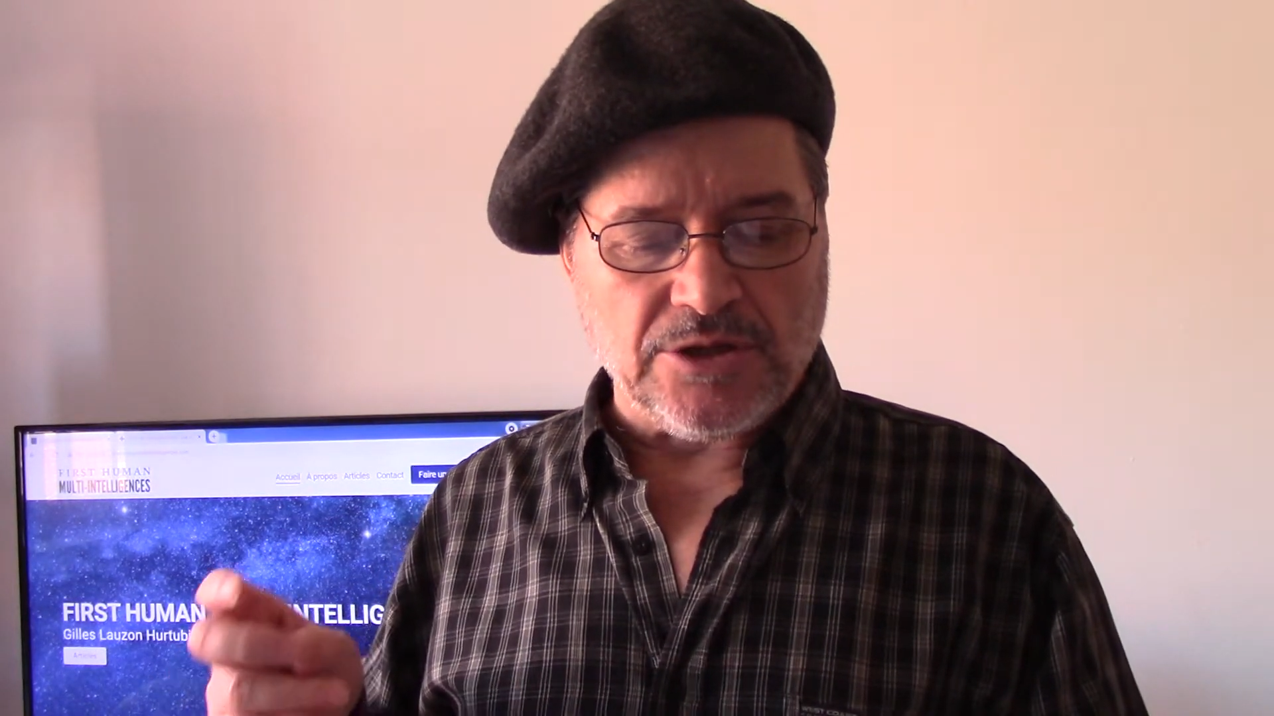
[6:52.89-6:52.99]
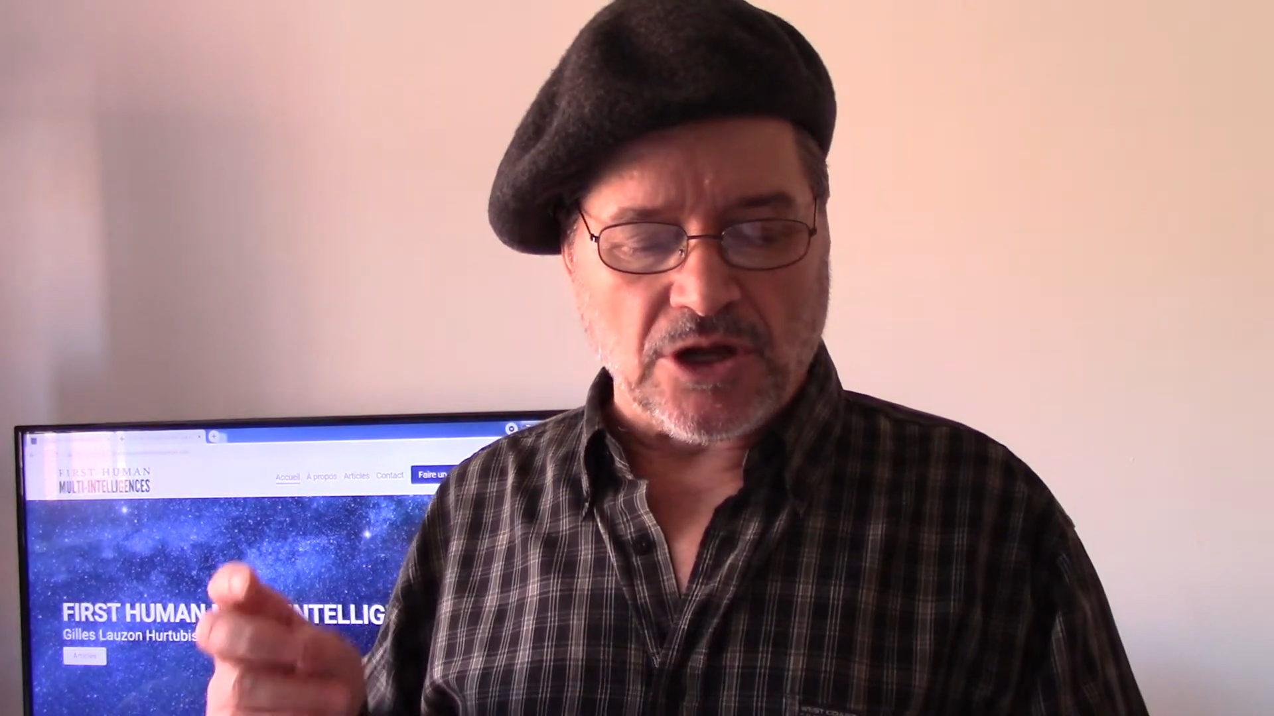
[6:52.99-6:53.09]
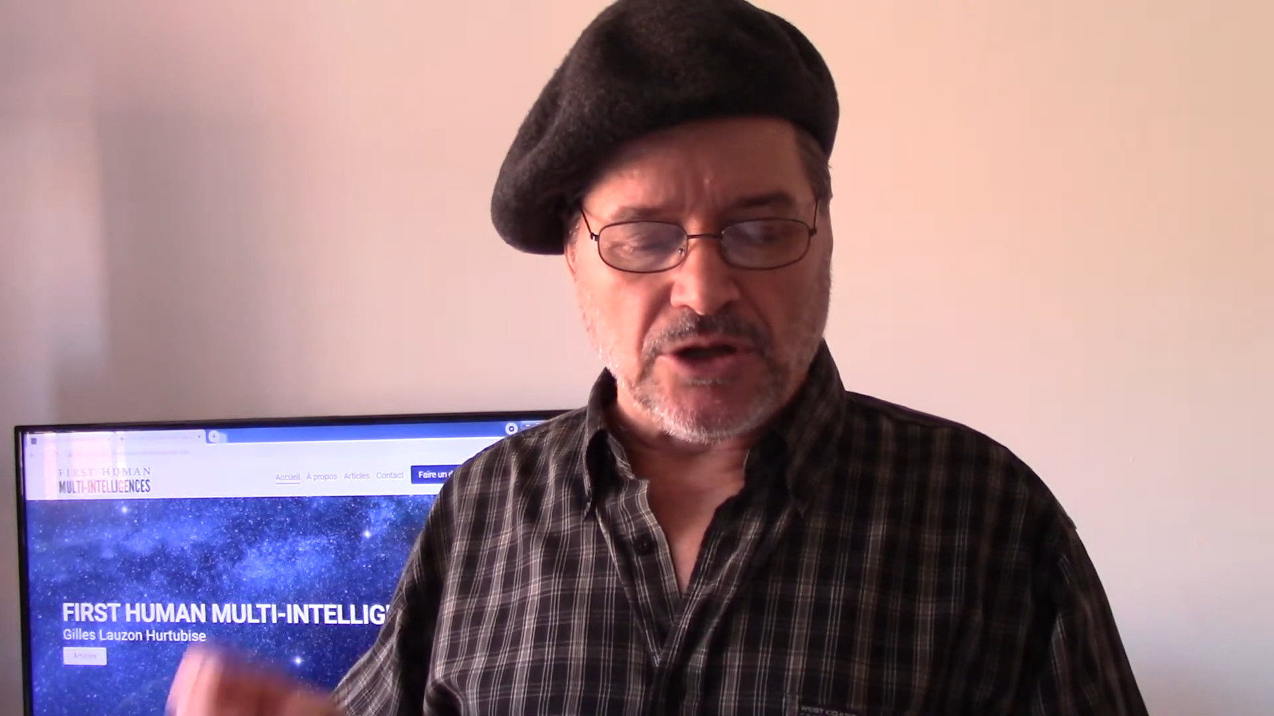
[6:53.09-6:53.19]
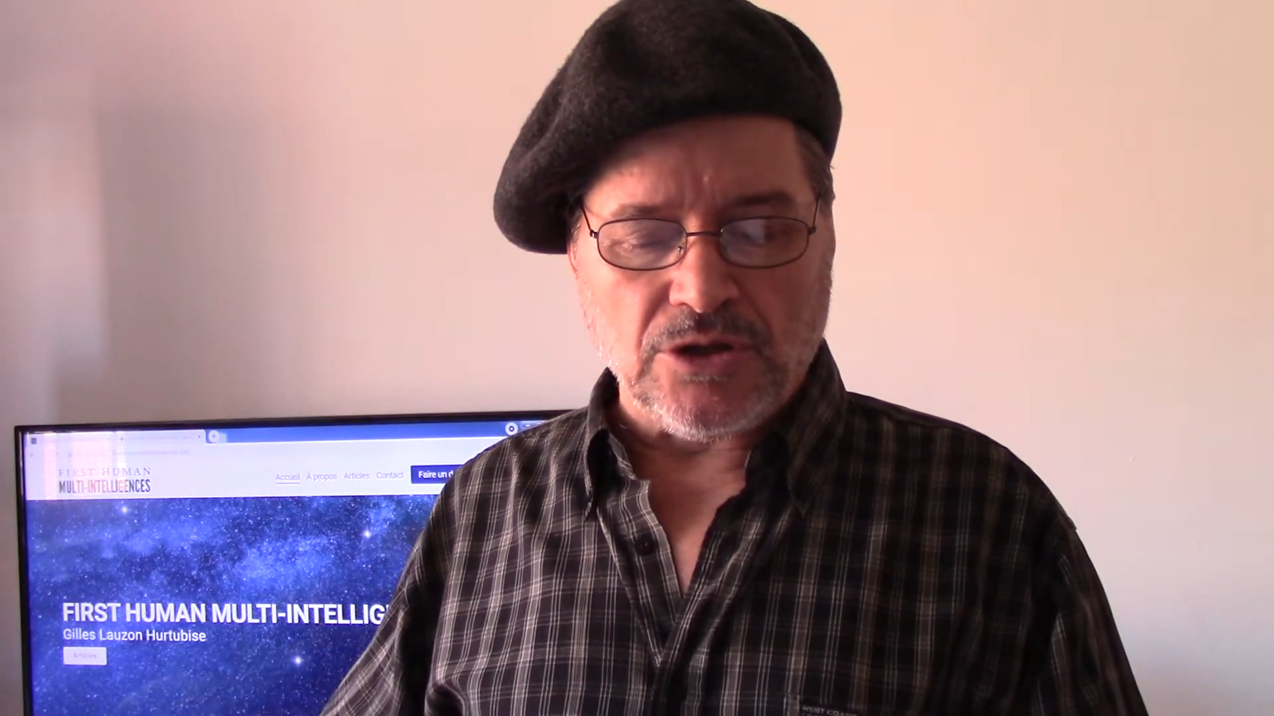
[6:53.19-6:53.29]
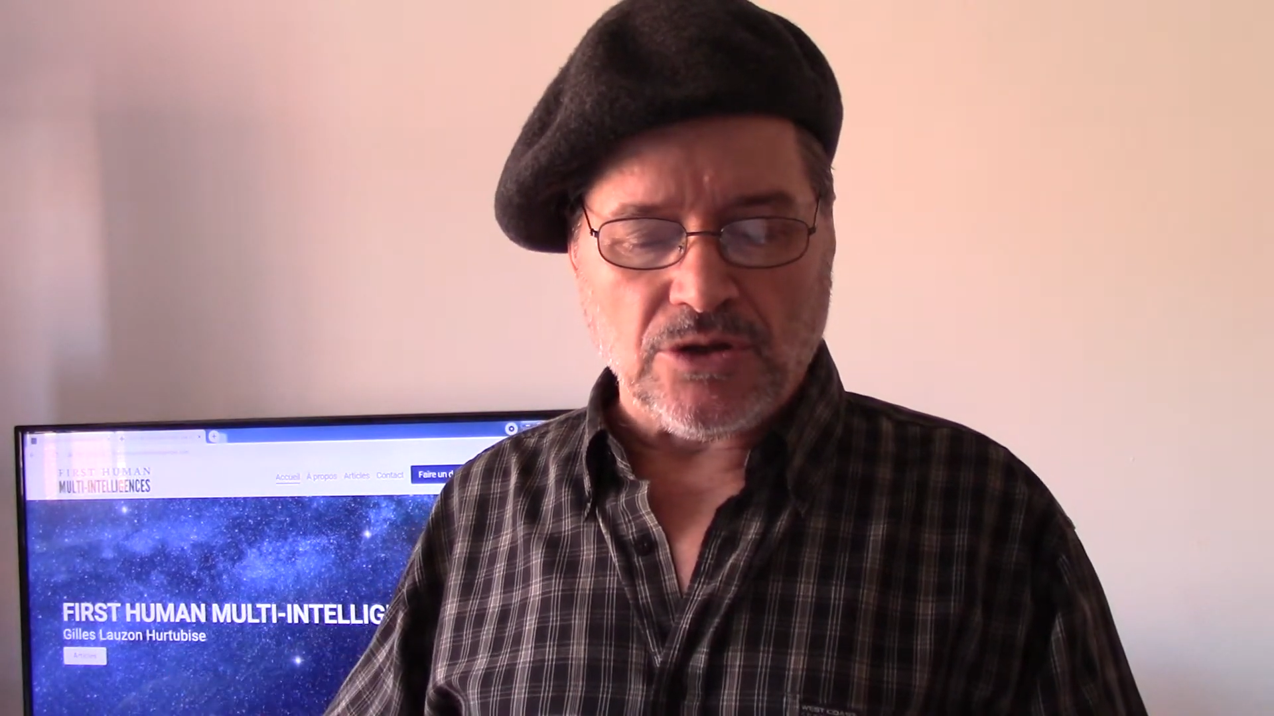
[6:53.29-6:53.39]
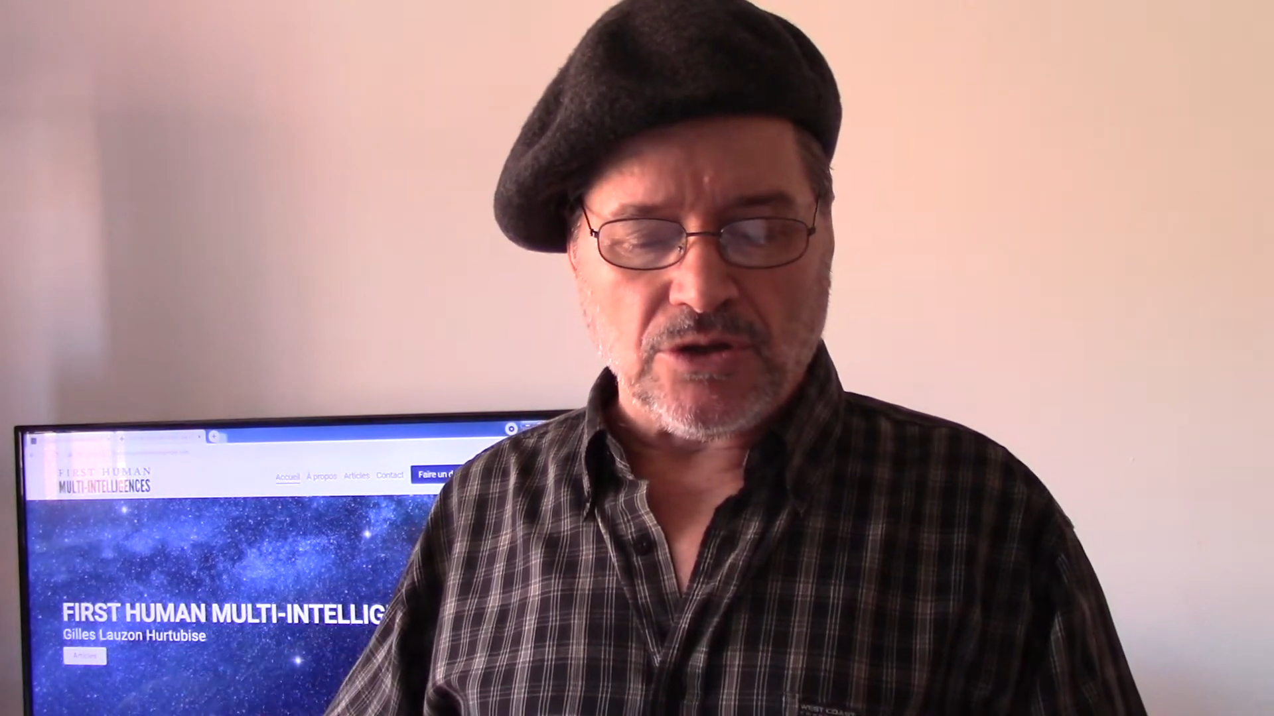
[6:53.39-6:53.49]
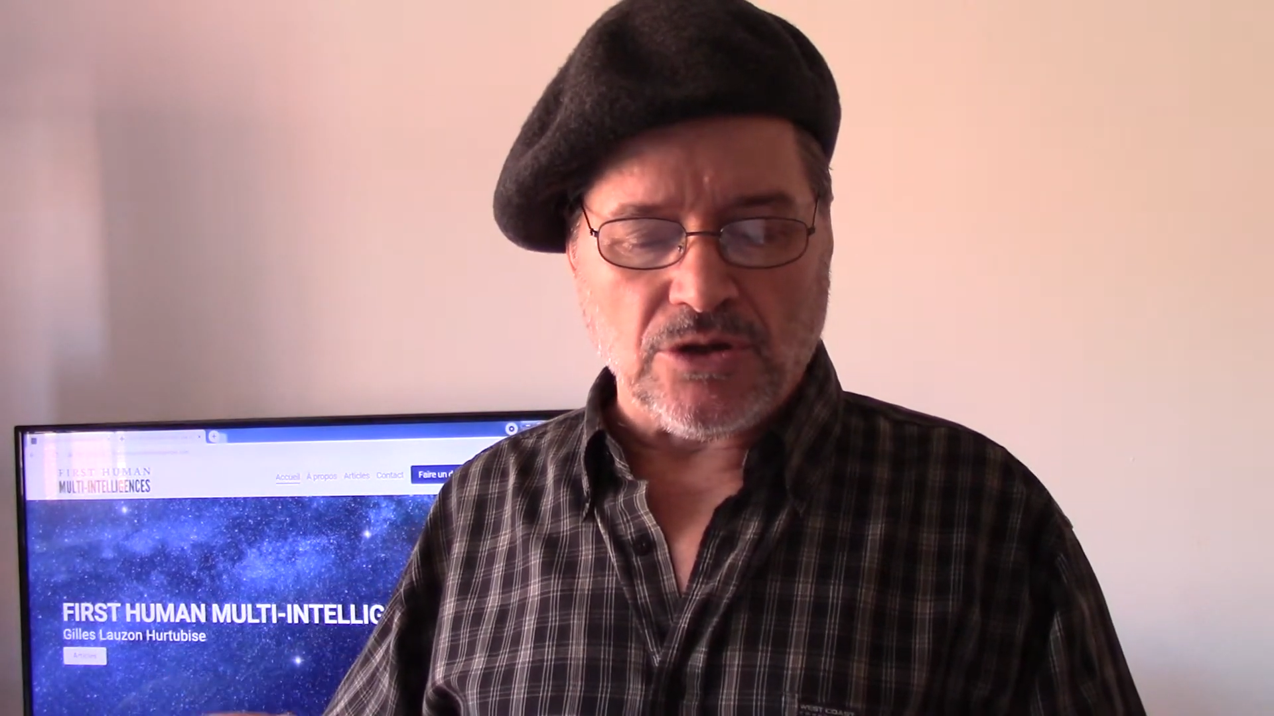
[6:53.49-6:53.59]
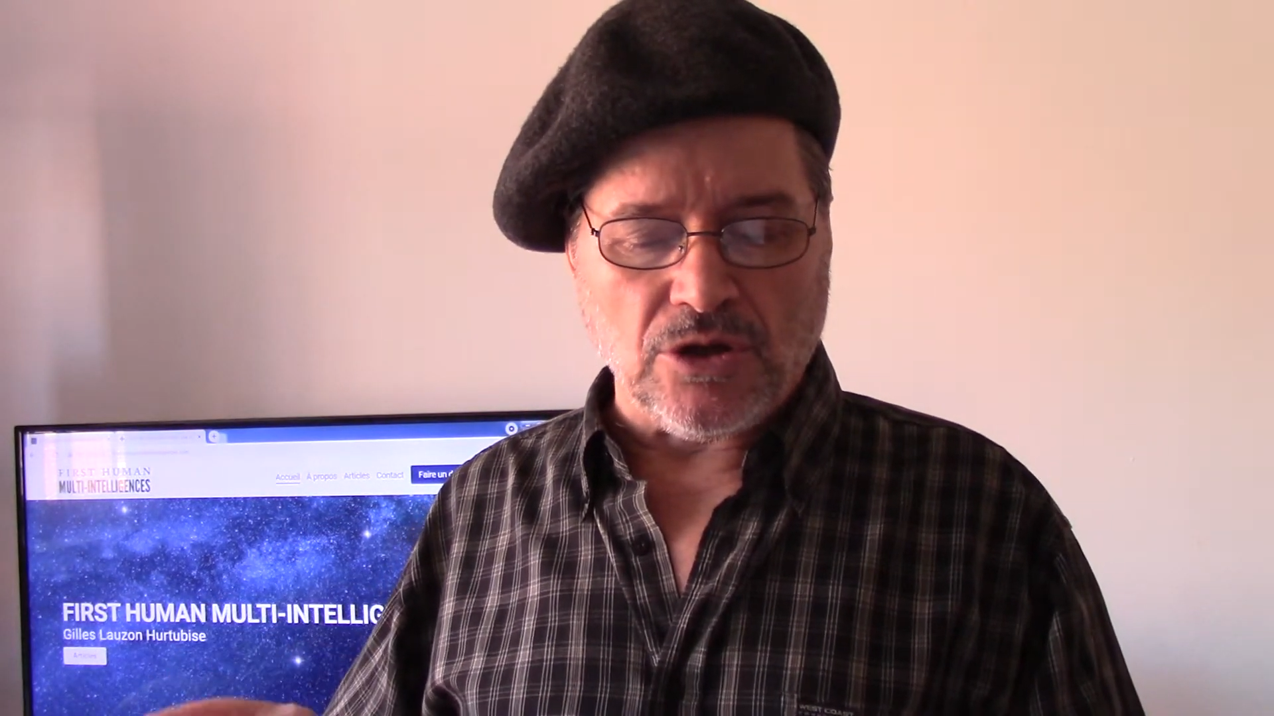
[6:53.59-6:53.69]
the